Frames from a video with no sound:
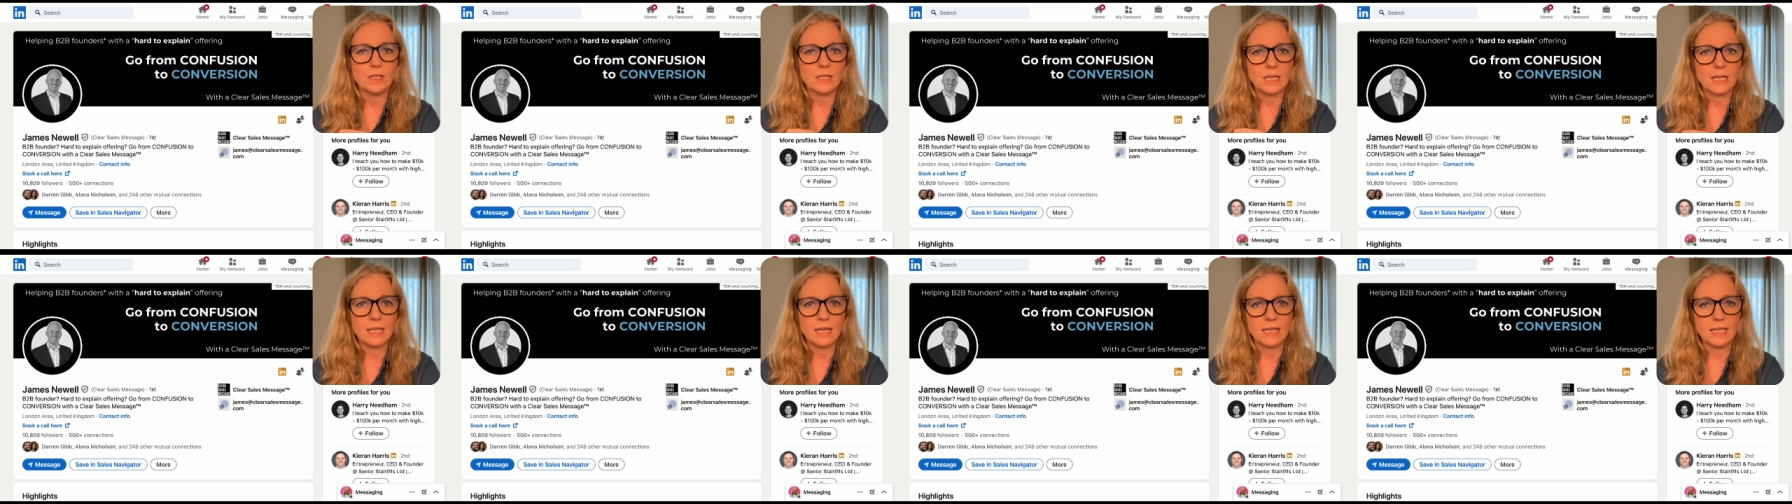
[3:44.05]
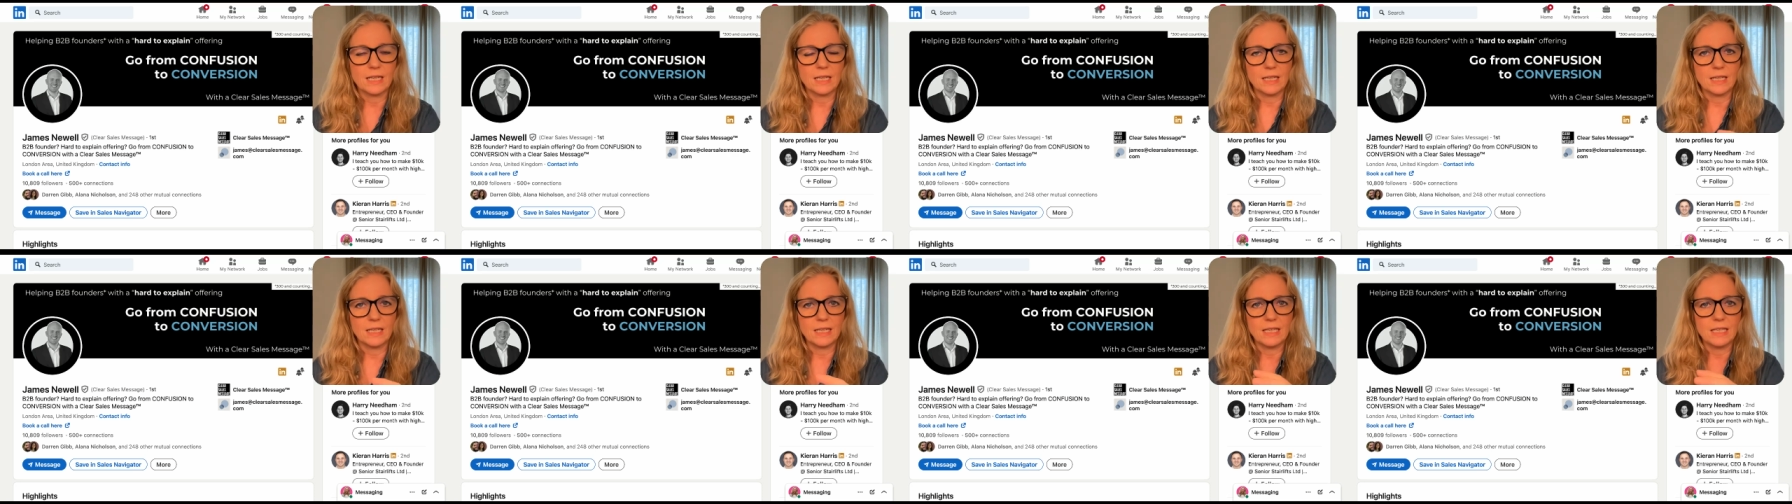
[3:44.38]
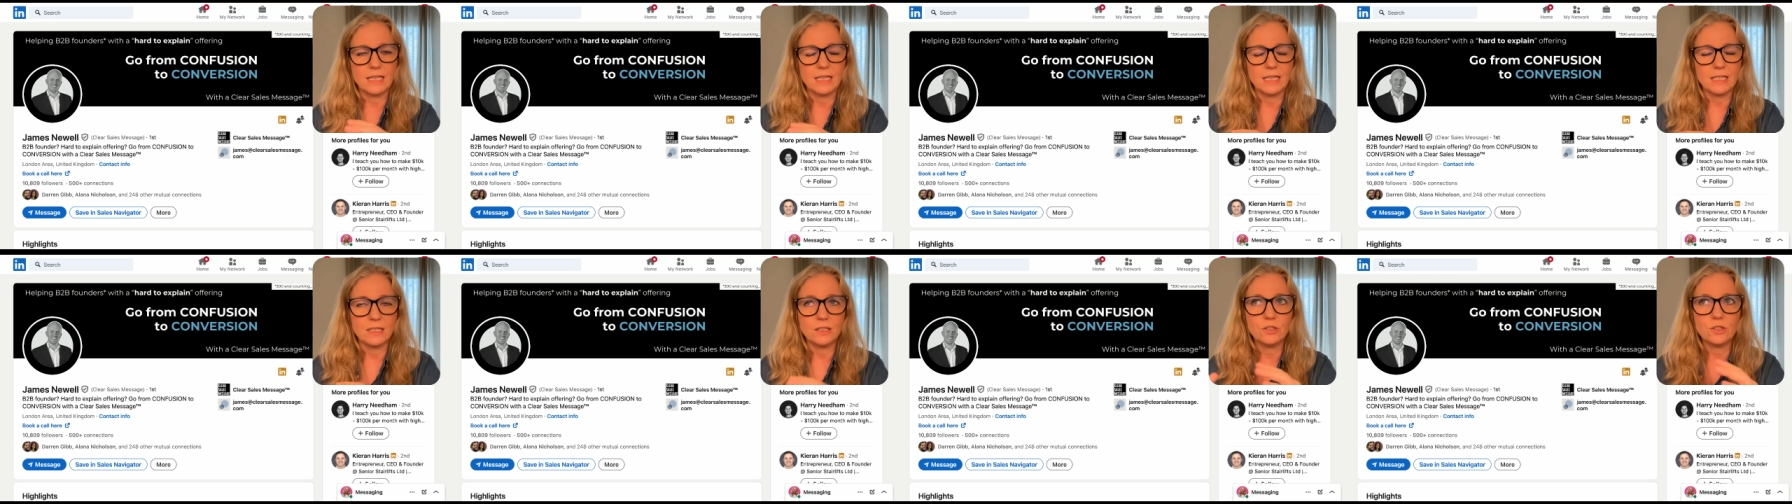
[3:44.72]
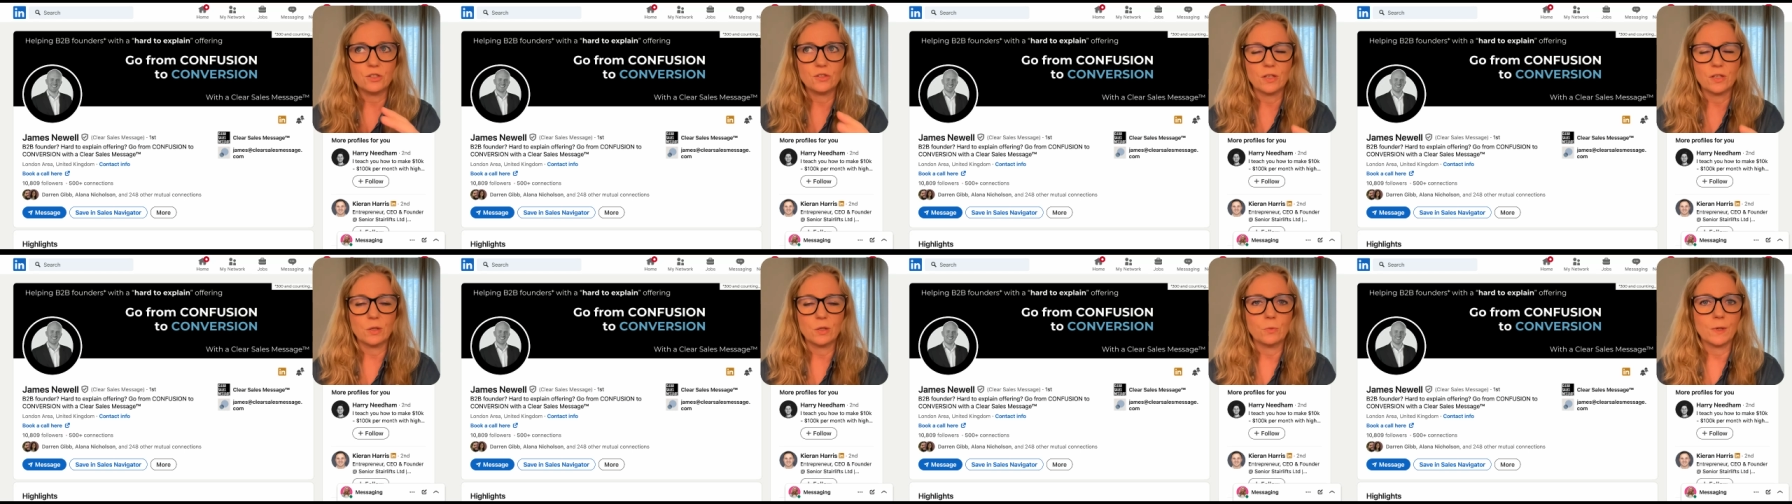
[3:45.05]
kind of
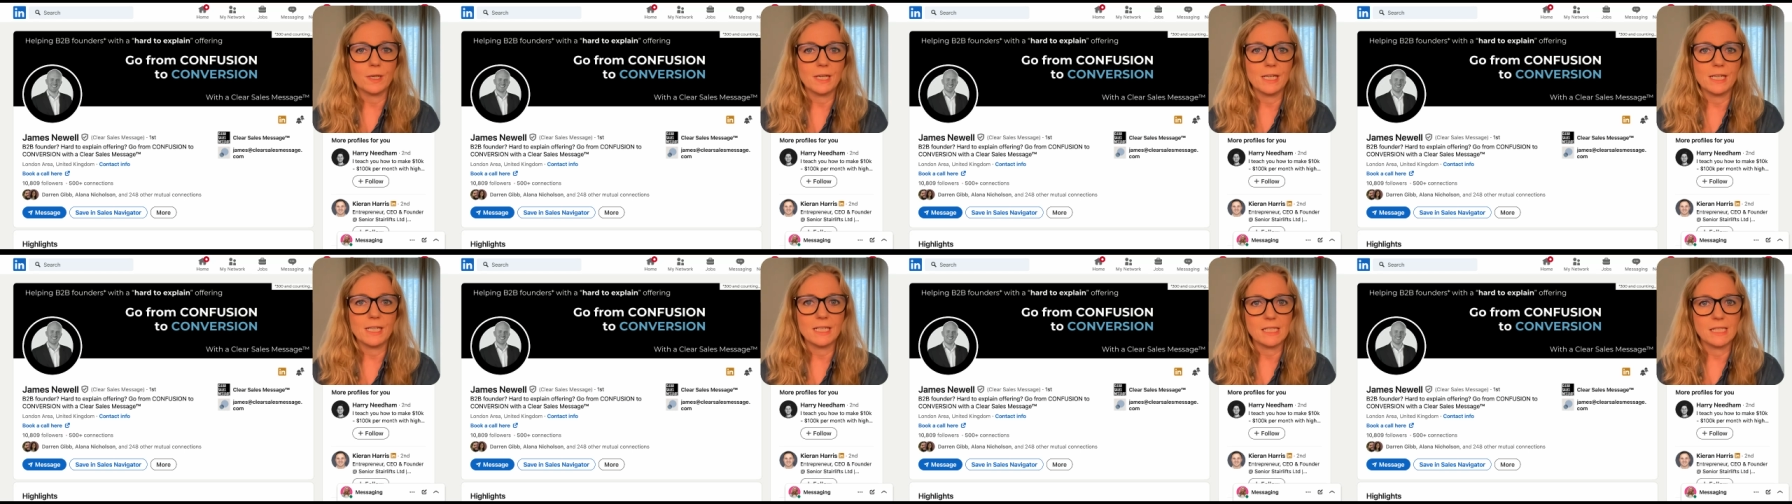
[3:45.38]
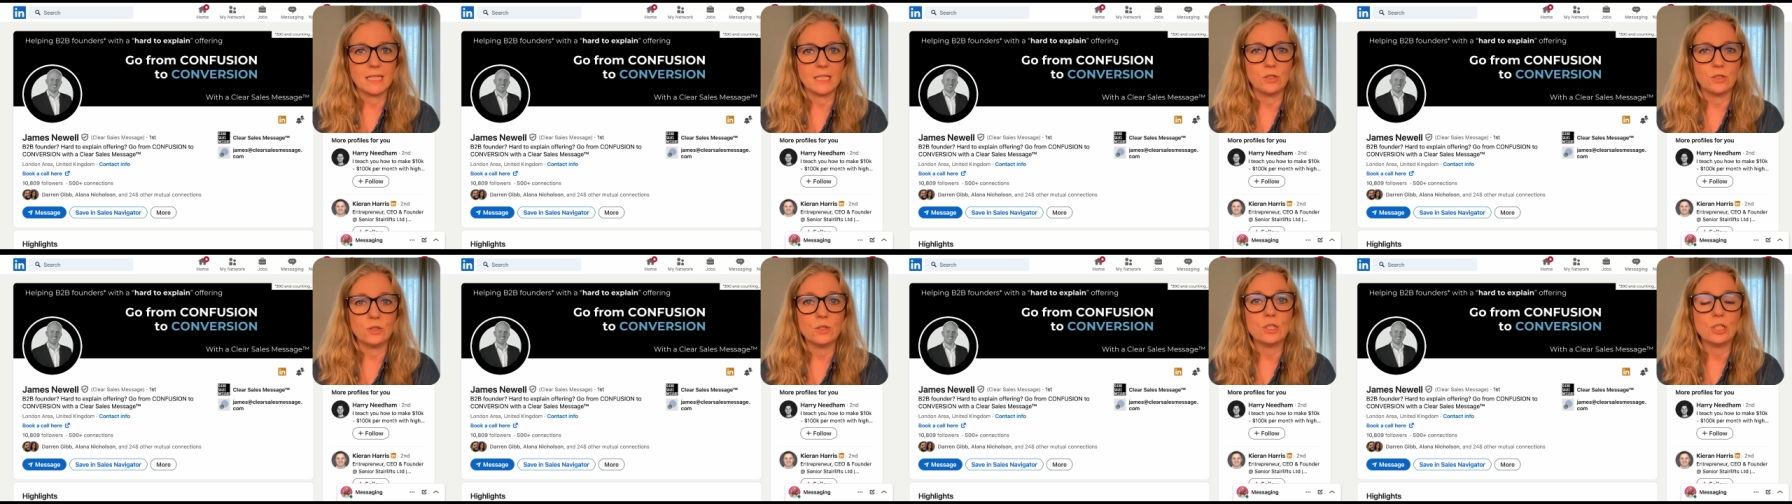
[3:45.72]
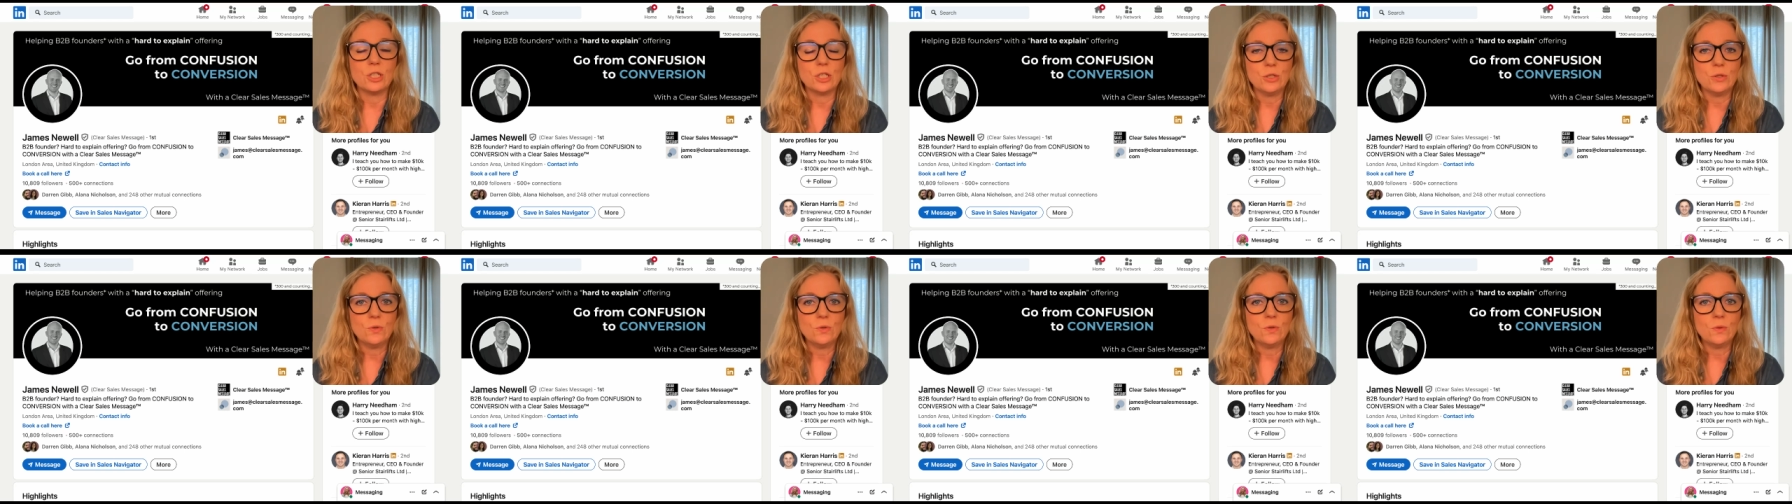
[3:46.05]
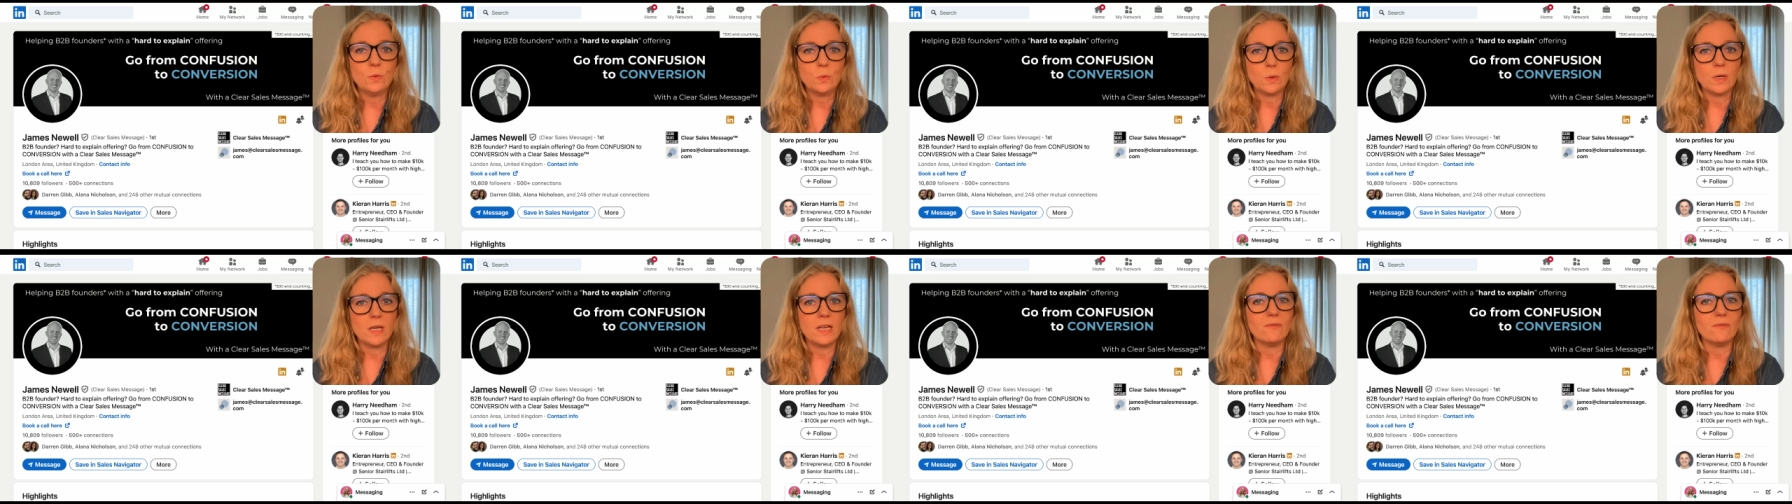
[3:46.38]
illustrate what it is that you do.